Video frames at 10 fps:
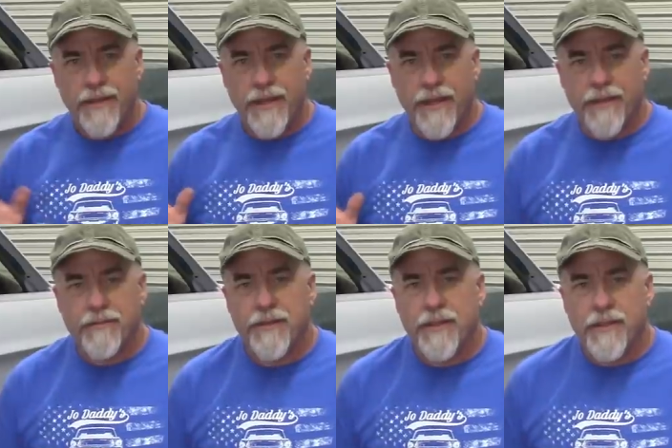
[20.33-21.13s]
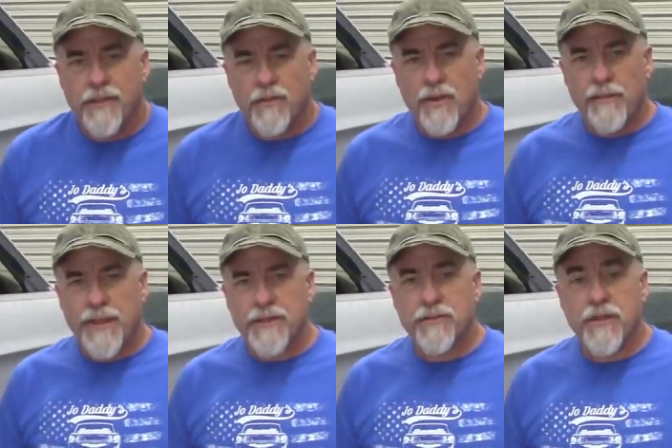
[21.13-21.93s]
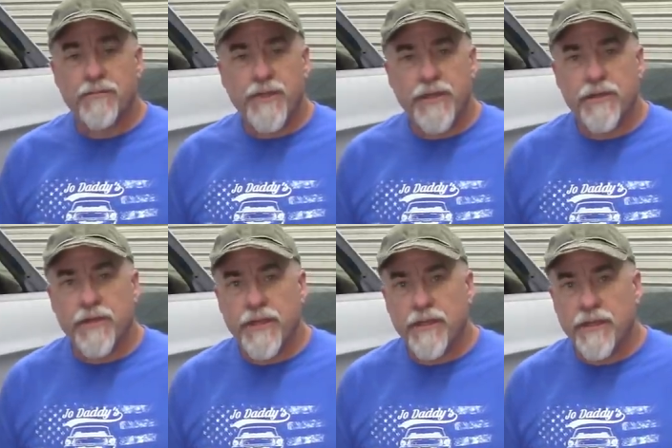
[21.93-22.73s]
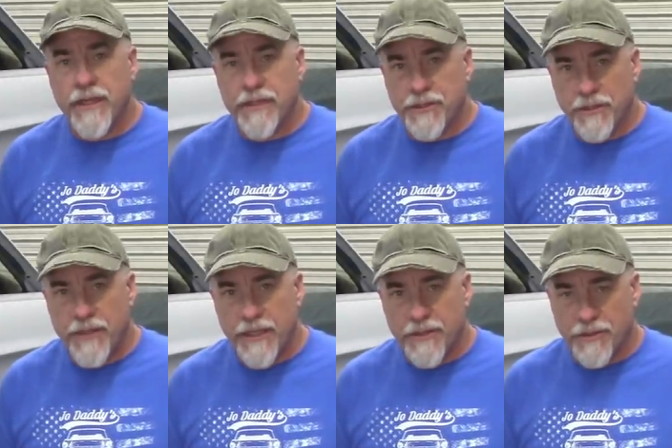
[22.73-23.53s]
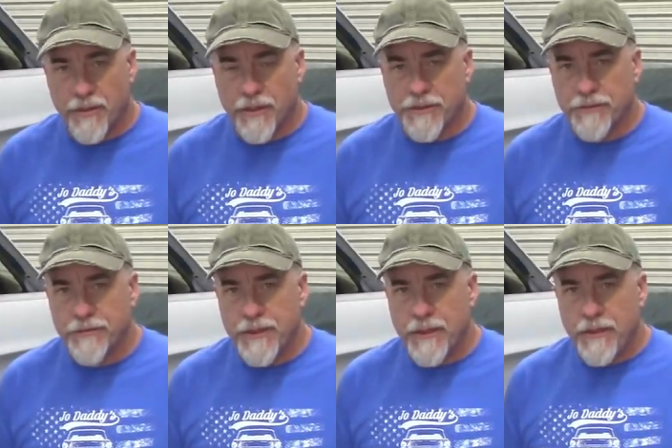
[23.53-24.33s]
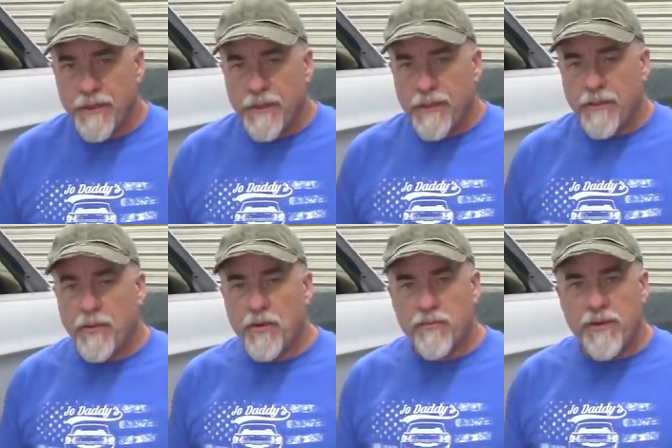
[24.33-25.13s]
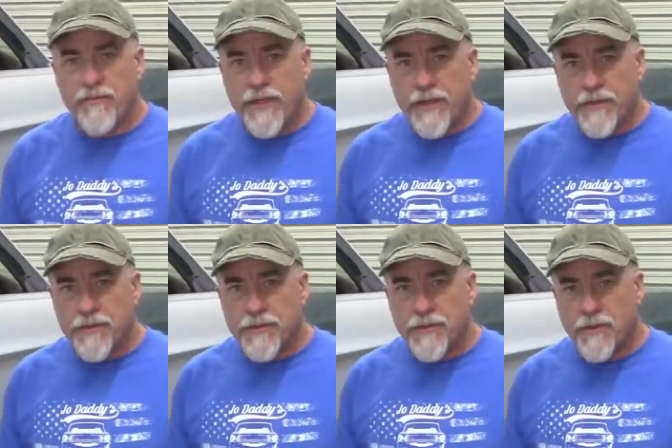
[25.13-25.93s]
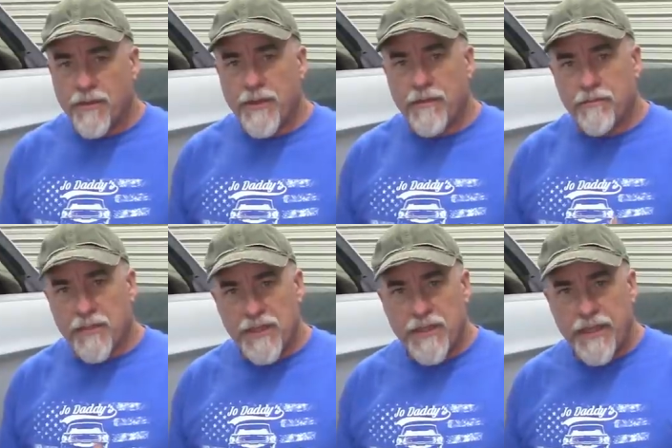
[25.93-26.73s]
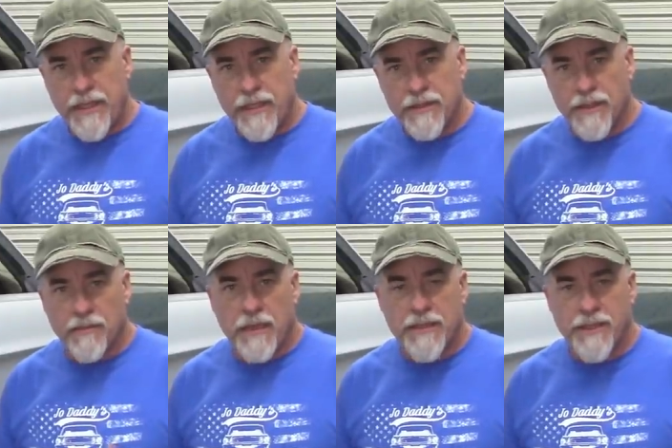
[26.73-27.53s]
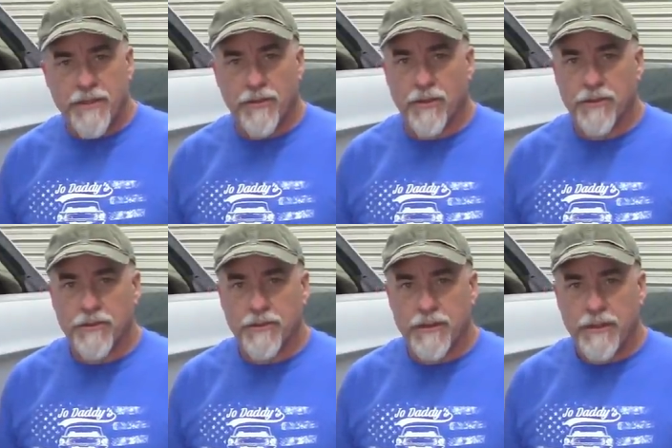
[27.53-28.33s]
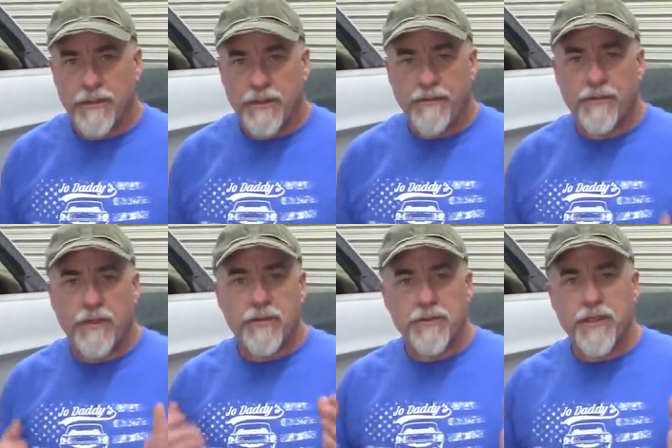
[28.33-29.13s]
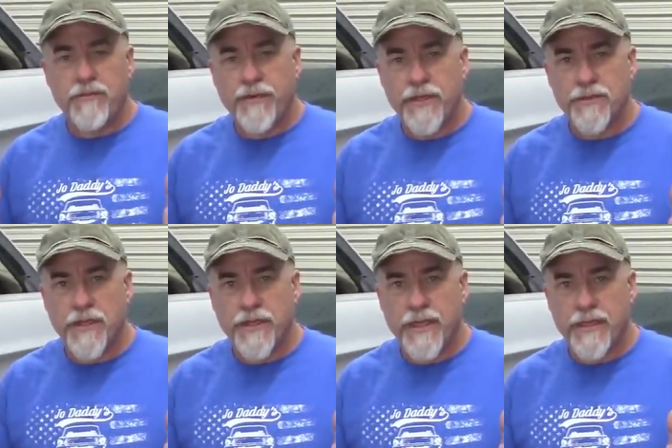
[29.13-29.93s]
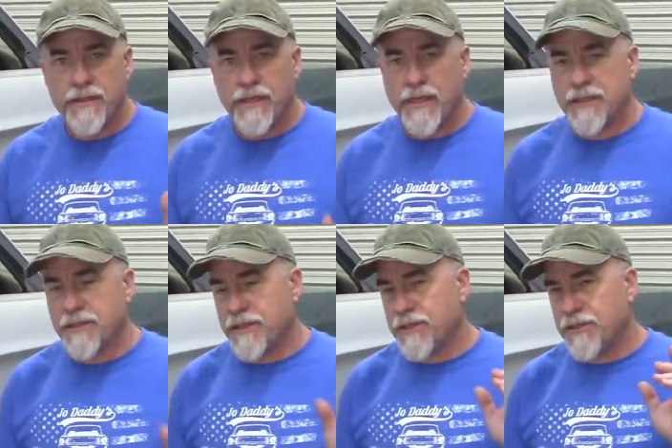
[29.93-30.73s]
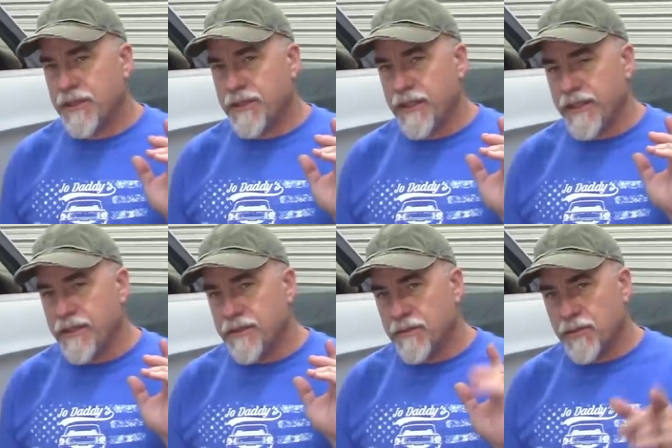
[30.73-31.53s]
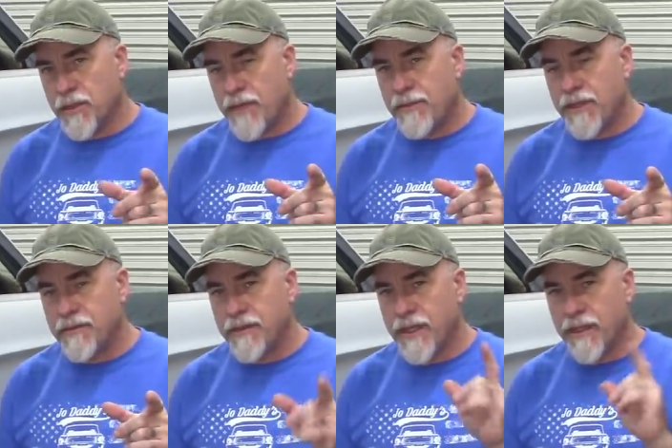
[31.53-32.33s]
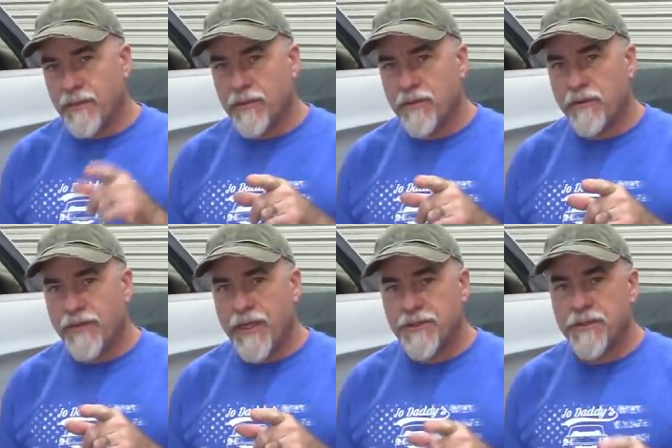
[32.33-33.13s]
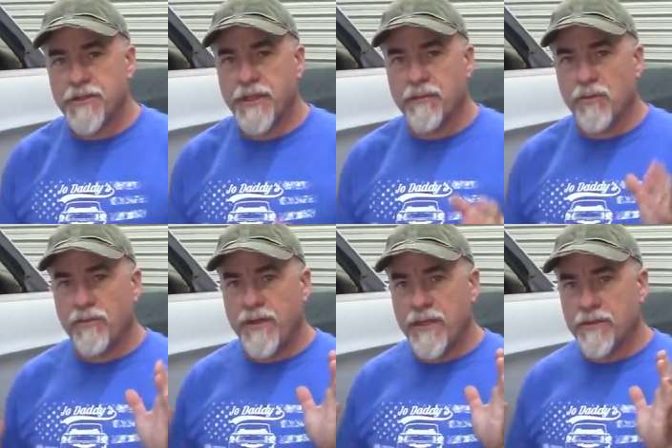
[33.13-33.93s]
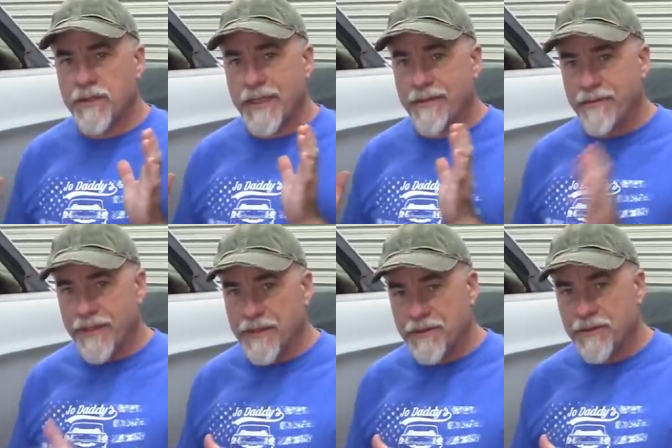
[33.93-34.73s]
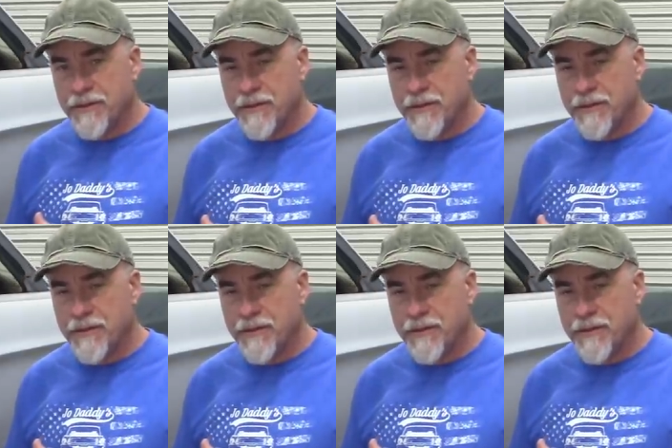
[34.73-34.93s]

Hey gang, welcome back to another video here at Jo Daddy's Garage. The bulk of my videos are about Mustangs and classic cars. If you're interested in videos like that, I suggest you hit the subscribe button and the bell notification to get more videos like this.